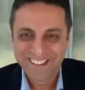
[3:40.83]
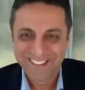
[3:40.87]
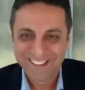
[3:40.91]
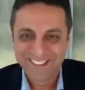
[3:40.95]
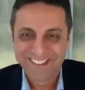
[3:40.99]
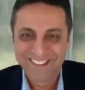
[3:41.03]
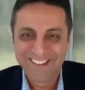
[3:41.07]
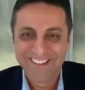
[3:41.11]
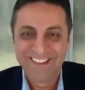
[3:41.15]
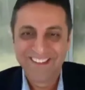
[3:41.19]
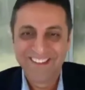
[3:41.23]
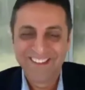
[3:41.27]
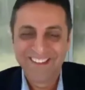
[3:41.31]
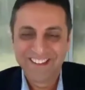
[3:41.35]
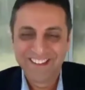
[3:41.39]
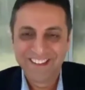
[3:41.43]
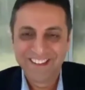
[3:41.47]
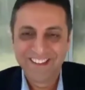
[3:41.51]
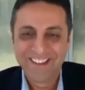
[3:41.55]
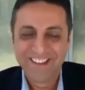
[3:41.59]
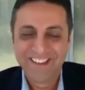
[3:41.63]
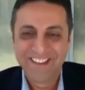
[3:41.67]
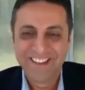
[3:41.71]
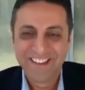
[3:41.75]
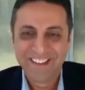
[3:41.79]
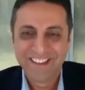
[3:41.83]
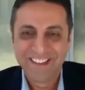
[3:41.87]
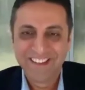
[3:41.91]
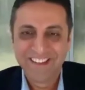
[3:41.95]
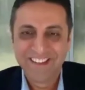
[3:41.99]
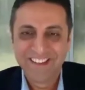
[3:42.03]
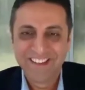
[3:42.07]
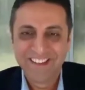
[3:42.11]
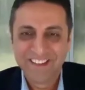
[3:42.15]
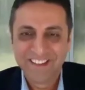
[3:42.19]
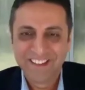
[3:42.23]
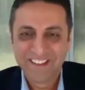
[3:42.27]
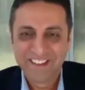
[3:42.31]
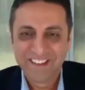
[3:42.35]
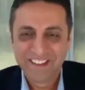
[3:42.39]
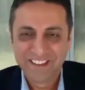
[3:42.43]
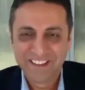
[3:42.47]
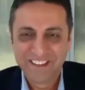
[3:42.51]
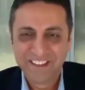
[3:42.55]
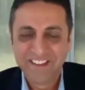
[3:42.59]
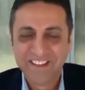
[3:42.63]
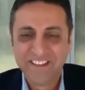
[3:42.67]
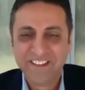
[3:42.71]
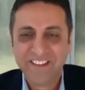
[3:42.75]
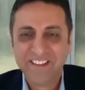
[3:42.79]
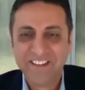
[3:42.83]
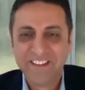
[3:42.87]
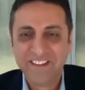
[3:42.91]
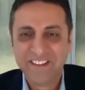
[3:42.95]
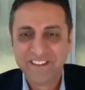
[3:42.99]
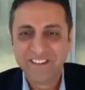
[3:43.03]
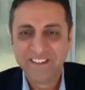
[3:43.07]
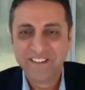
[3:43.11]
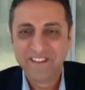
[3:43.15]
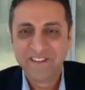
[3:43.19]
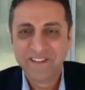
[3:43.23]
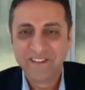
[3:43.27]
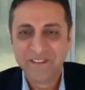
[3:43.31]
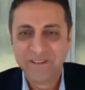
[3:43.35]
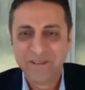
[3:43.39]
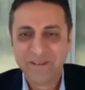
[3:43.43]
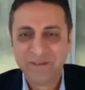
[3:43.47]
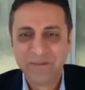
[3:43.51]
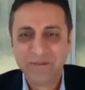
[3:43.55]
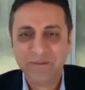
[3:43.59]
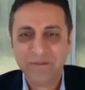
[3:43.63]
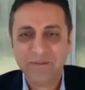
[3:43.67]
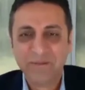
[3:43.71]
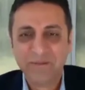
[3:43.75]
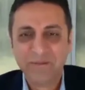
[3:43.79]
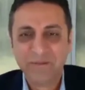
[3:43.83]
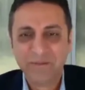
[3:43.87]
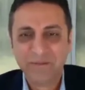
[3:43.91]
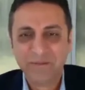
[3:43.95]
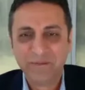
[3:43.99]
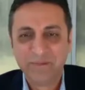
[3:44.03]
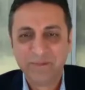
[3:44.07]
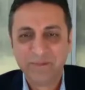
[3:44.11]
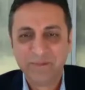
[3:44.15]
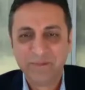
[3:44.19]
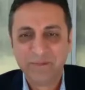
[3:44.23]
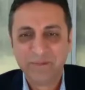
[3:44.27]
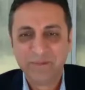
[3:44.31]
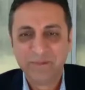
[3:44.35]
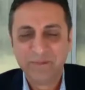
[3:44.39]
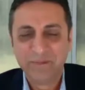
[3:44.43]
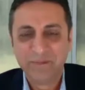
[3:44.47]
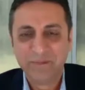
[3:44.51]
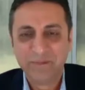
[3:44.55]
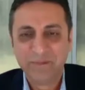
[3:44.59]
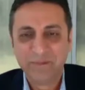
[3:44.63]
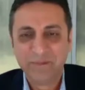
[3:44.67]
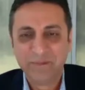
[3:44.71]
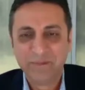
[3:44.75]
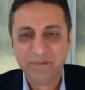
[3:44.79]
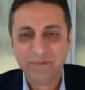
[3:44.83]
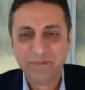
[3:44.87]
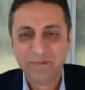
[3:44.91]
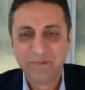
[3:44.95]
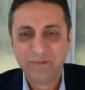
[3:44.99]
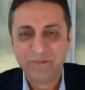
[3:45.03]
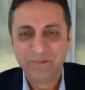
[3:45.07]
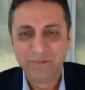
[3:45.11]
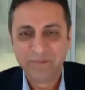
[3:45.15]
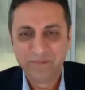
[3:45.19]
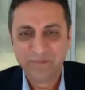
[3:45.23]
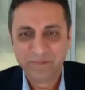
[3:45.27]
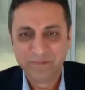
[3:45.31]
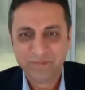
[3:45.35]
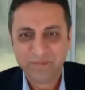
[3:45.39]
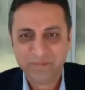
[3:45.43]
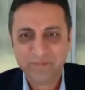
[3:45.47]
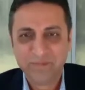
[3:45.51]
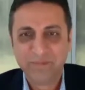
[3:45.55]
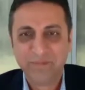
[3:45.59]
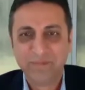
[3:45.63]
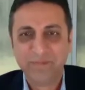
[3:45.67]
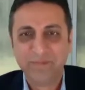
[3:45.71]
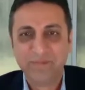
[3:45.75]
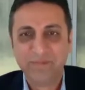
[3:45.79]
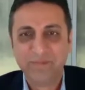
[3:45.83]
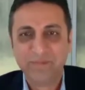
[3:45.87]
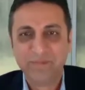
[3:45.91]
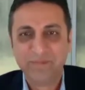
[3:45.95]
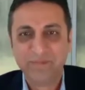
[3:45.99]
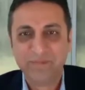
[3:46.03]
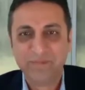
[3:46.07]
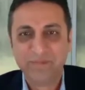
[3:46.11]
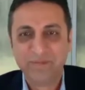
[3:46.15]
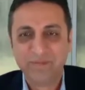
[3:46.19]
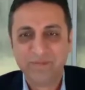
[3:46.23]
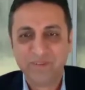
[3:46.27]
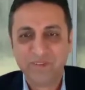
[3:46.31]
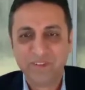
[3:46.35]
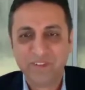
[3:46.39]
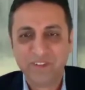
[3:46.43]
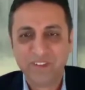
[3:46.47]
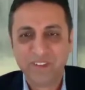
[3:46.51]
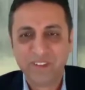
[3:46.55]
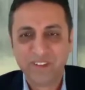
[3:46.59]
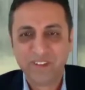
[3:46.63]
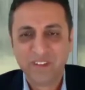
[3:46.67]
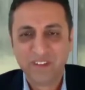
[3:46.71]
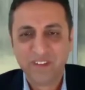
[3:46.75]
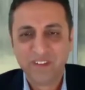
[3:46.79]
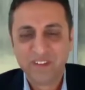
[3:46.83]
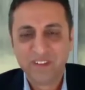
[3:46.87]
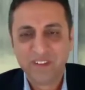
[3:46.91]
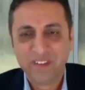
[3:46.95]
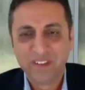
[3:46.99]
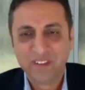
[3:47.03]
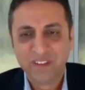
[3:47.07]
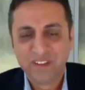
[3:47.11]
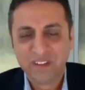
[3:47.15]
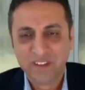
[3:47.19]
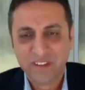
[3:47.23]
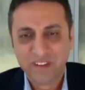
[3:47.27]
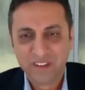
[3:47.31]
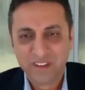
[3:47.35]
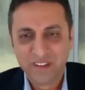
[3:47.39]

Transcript: [no speech]